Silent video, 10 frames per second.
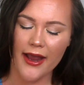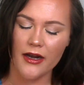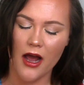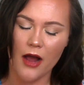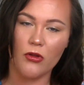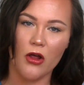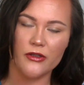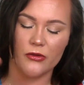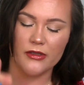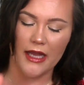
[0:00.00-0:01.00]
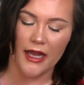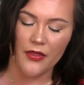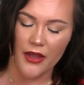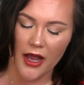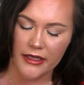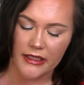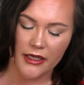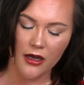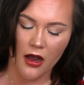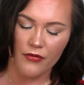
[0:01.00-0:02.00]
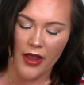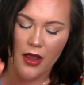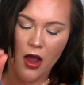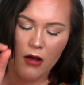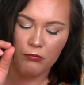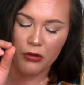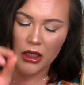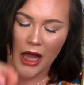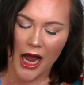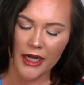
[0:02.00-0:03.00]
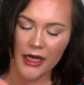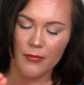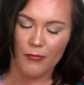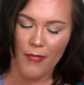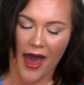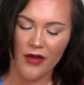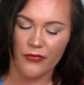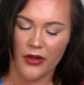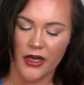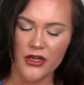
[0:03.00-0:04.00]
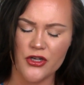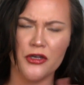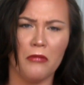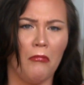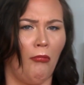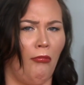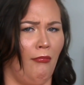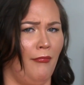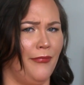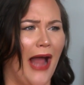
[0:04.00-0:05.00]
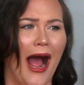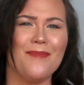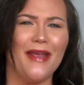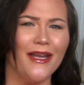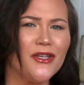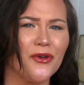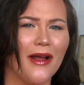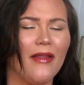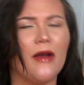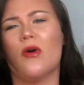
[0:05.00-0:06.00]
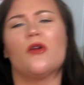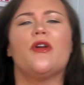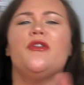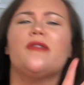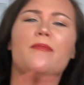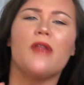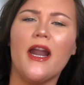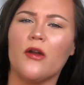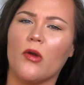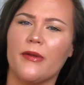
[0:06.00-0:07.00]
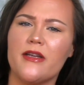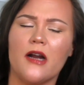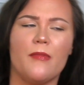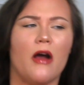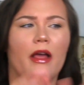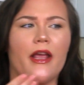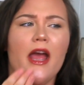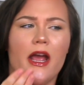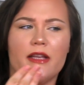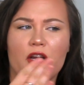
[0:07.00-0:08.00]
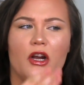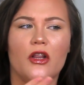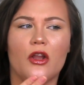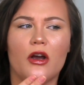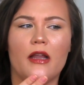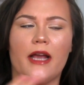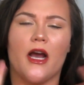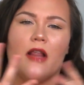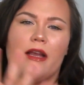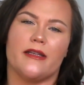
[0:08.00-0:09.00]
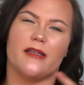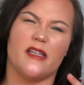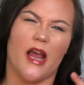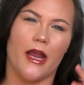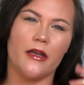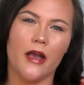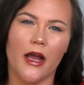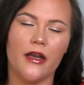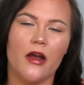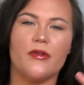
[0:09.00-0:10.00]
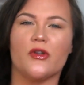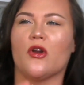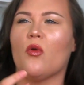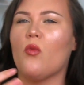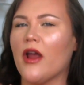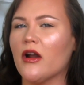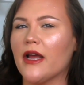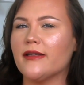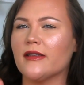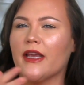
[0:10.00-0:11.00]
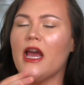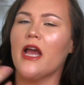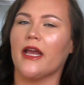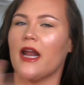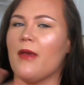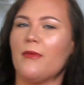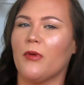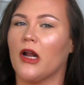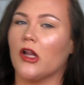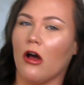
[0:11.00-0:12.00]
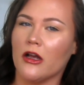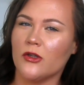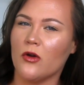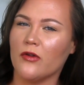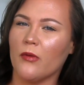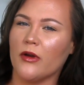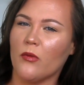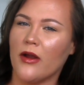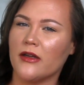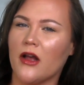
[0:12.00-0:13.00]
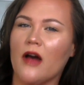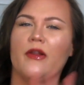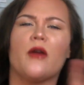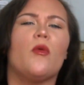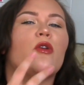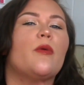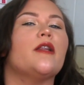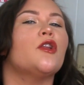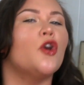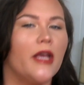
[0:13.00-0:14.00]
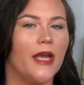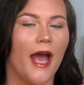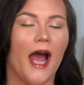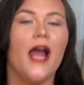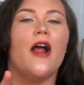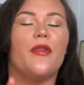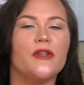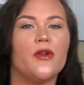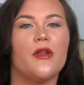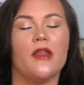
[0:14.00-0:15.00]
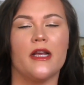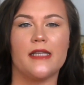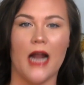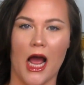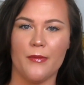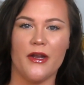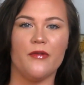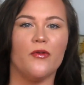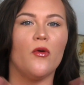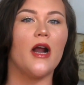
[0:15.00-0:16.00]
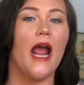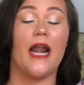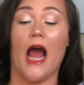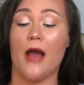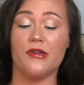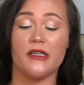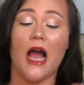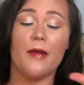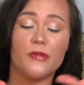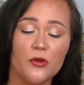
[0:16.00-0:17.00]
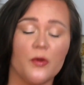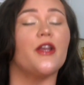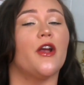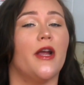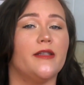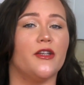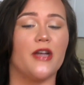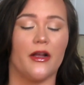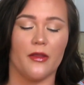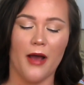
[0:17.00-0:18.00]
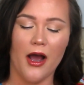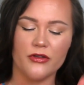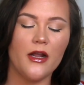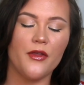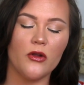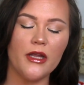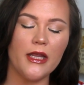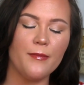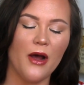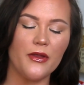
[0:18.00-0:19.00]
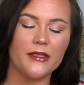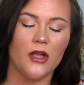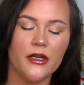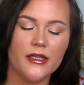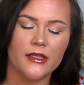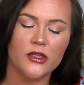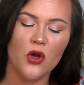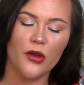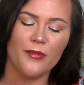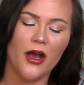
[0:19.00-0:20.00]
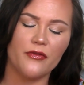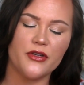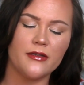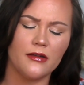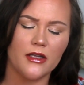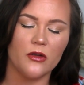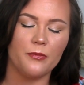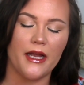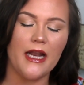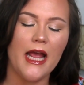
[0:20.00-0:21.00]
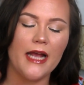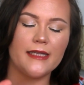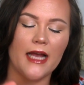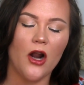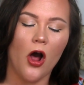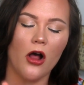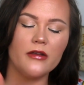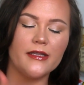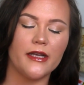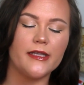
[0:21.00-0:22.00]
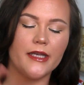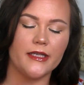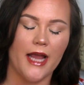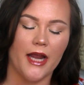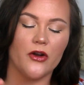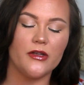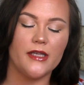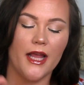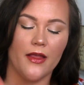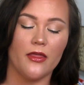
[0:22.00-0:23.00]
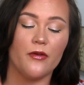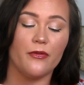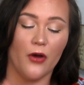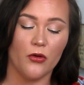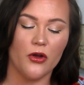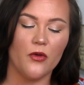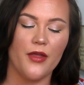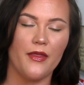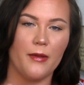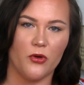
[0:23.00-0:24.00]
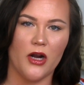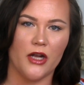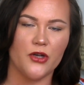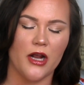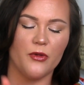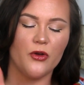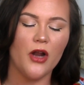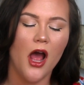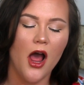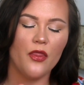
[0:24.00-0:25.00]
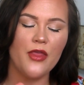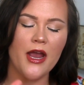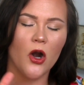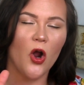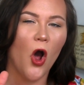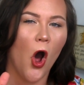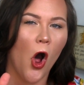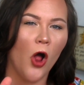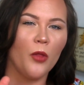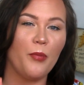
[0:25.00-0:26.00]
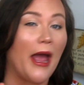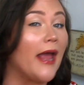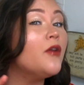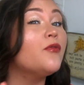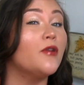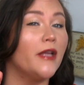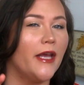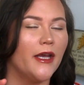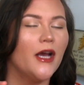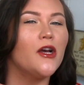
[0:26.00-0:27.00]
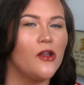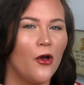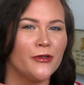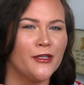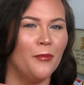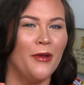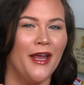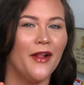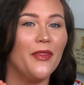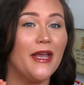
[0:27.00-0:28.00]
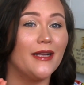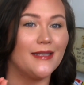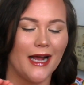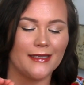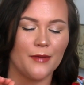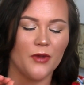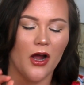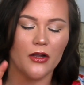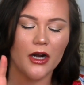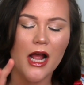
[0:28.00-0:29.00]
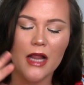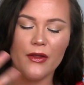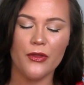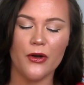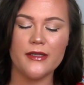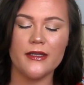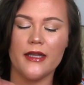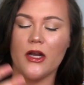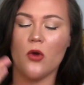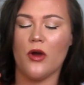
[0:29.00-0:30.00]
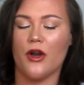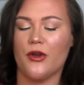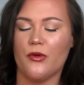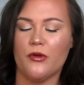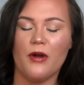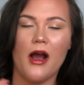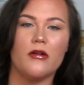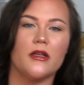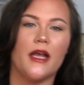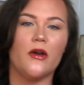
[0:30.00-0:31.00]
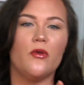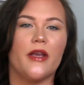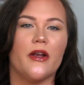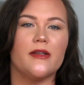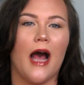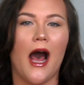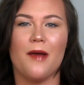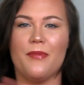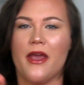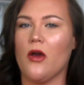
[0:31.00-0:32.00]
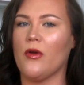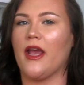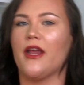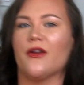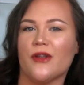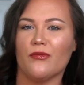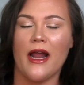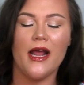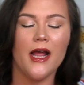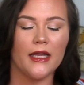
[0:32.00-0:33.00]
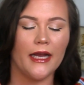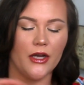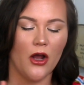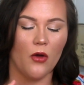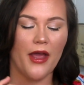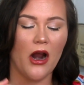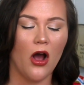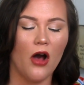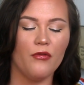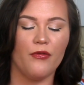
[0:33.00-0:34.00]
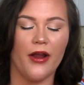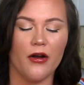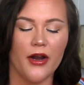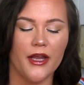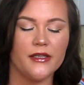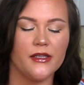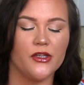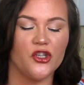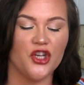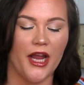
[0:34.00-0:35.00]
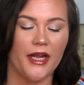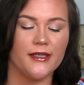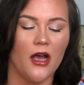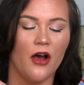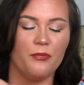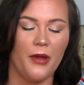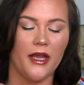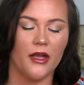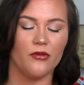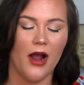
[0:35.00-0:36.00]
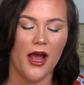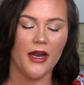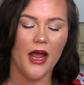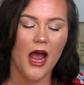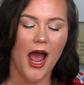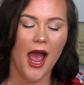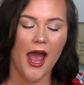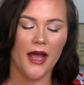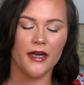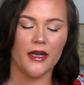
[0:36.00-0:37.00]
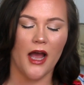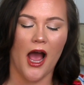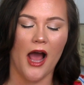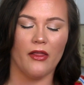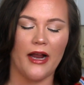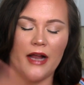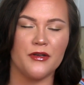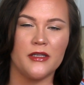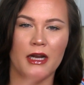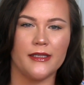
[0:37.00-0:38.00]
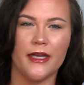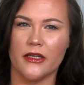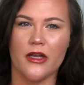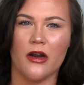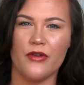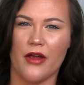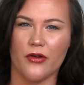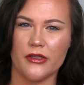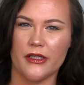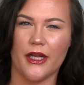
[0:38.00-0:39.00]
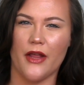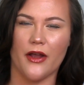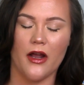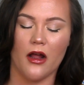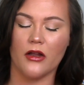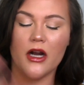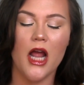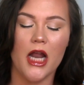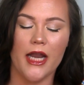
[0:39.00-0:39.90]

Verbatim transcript: And I will also say the idea of a blotted matte finish I'm into it. Like, what when you say blotted, what are we talking about? Like, is it gonna look like a like a stain kind of? Is it gonna wear nicely? Can I maybe put a gloss over it when it wears off? Like, what are we looking at? These are the things that I'm in it for, and I'm just I'm super curious to check them out. Now, the only thing about this launch that's throwing me off just a little bit is that all six containers in the photo that they put on Trendmood, they're all painfully close to being the exact same color. Like, there isn't like oh a nude brown or like oh here's a hot pink, okay here's a red. Like, no, they are all various shades shades of pink and red and uh, like I'm just not seeing a ton of diversity in the color.